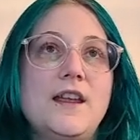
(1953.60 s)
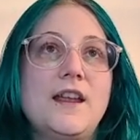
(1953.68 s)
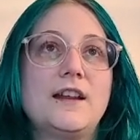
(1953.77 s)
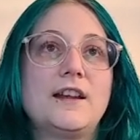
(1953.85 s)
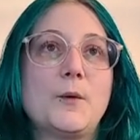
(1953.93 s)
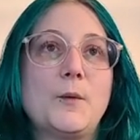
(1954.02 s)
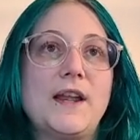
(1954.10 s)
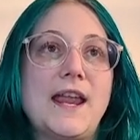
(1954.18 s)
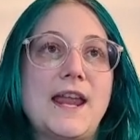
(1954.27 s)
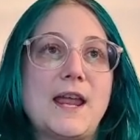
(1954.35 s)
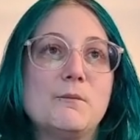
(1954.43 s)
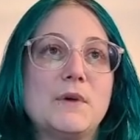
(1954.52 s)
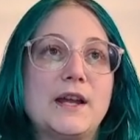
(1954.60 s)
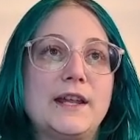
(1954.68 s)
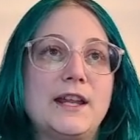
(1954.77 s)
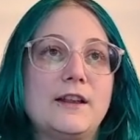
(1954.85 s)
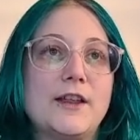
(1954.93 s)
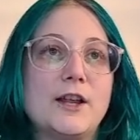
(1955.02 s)
And I went ham
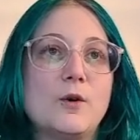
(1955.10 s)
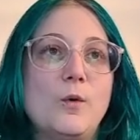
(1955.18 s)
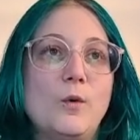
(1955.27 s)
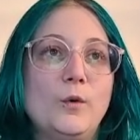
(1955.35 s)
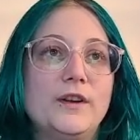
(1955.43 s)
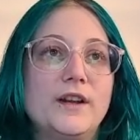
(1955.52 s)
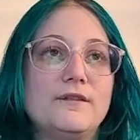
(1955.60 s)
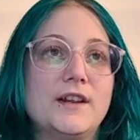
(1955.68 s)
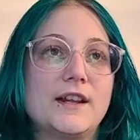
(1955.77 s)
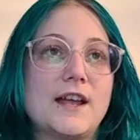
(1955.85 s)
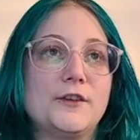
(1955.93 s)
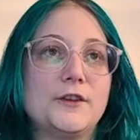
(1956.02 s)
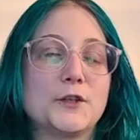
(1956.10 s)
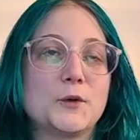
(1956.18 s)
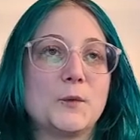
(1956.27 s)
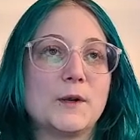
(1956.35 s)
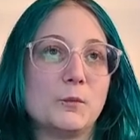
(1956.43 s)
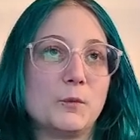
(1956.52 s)
buying, like, old advent calendar
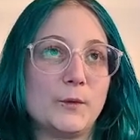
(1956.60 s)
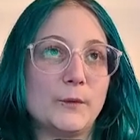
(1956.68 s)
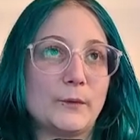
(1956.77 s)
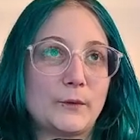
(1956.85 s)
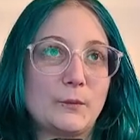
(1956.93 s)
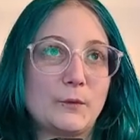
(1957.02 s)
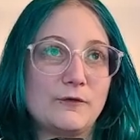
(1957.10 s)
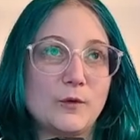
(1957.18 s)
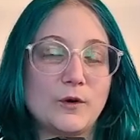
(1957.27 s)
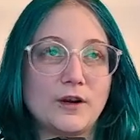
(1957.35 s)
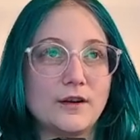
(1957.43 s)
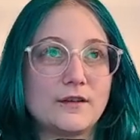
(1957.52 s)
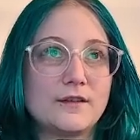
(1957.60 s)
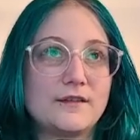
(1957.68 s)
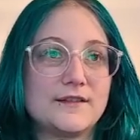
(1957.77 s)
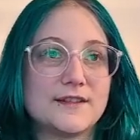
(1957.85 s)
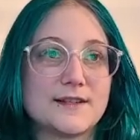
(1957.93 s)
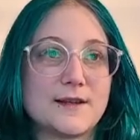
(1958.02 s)
wearables before
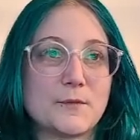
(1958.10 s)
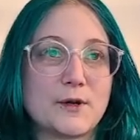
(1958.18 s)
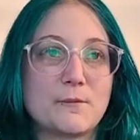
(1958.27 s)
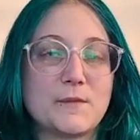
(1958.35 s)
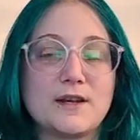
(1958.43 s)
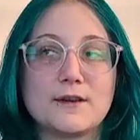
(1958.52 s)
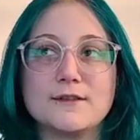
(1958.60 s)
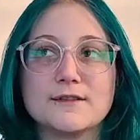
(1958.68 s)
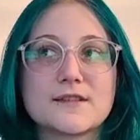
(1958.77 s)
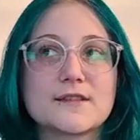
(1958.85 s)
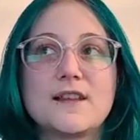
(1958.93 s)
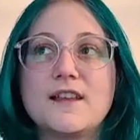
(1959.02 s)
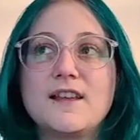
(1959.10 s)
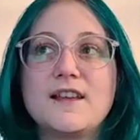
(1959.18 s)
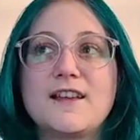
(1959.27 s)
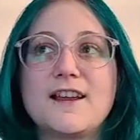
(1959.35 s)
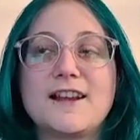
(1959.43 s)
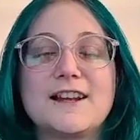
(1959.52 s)
December because
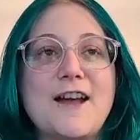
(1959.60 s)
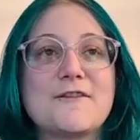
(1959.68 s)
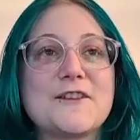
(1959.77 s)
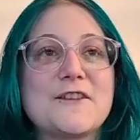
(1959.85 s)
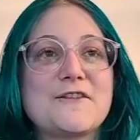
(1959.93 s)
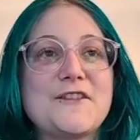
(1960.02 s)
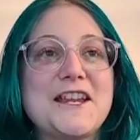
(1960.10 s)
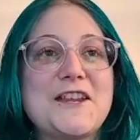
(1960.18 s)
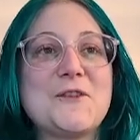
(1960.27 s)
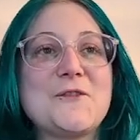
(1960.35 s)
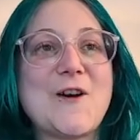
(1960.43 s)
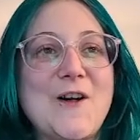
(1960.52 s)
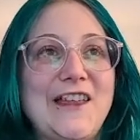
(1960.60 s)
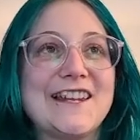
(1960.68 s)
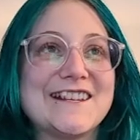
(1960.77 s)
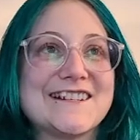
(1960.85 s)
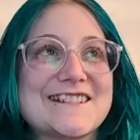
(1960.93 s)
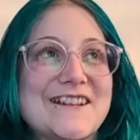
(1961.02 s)
I didn't have enough, like, cute holiday
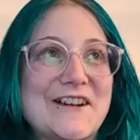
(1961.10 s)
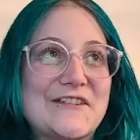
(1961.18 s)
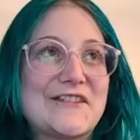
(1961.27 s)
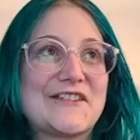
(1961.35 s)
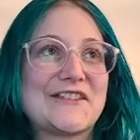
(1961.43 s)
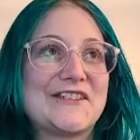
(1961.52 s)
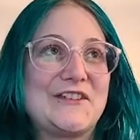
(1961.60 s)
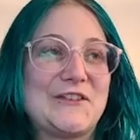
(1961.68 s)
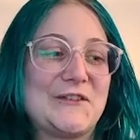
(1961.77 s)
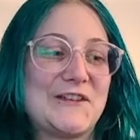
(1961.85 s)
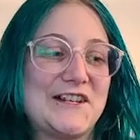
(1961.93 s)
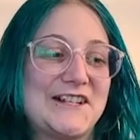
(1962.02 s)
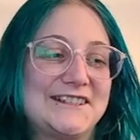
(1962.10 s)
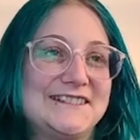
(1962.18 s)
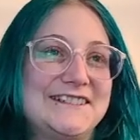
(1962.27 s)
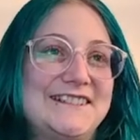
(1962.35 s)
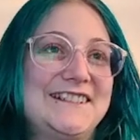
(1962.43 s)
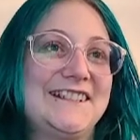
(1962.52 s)
stuff to
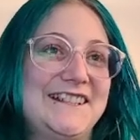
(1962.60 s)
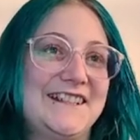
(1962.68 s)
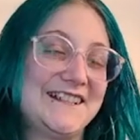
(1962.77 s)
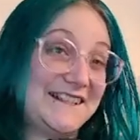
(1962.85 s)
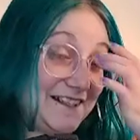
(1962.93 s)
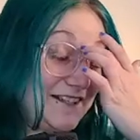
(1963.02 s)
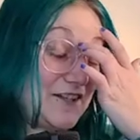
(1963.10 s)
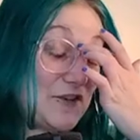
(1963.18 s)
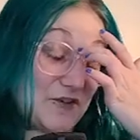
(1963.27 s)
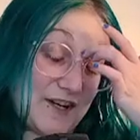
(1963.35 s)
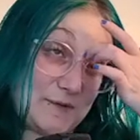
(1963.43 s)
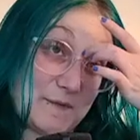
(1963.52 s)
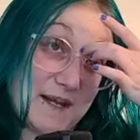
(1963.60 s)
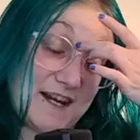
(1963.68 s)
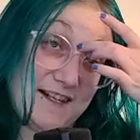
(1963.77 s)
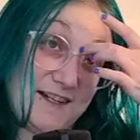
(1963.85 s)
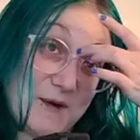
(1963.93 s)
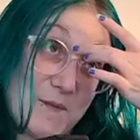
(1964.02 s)
dress my
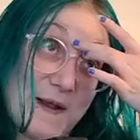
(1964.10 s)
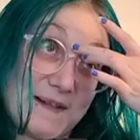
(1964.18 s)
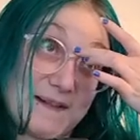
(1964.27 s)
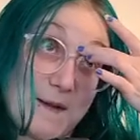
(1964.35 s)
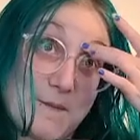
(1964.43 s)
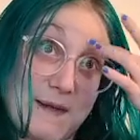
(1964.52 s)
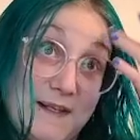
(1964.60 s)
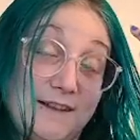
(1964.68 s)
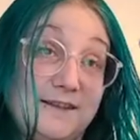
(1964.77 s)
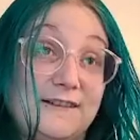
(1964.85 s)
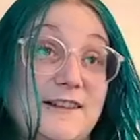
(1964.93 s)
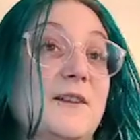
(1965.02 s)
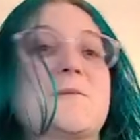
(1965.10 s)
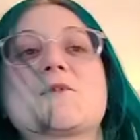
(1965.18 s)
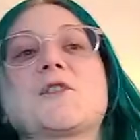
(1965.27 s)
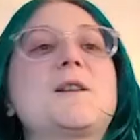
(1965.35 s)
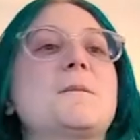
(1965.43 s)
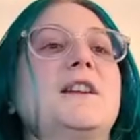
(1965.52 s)
Neopets up in, and I'm
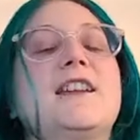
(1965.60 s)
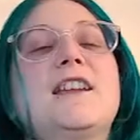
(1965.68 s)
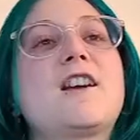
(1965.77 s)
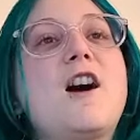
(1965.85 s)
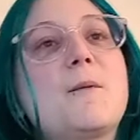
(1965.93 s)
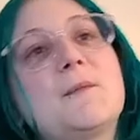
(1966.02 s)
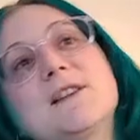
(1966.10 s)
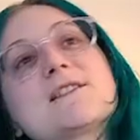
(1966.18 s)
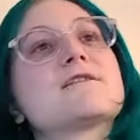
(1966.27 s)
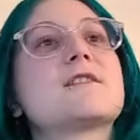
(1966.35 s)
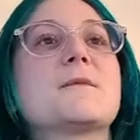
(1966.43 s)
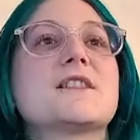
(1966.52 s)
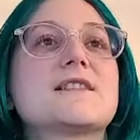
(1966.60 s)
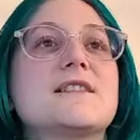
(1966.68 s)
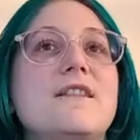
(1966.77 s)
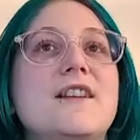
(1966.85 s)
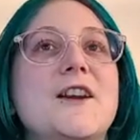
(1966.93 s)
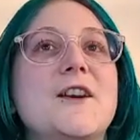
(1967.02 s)
sure I'm gonna get copies of some of the stuff
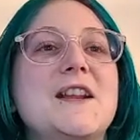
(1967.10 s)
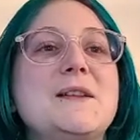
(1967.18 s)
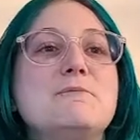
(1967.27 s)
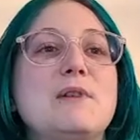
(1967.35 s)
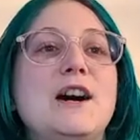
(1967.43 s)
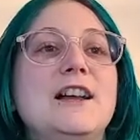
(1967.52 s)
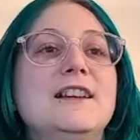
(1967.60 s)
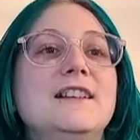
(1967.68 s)
I already bought.